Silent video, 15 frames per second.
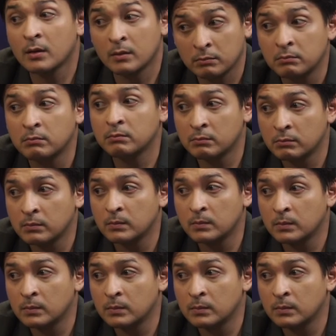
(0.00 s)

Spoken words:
We love that.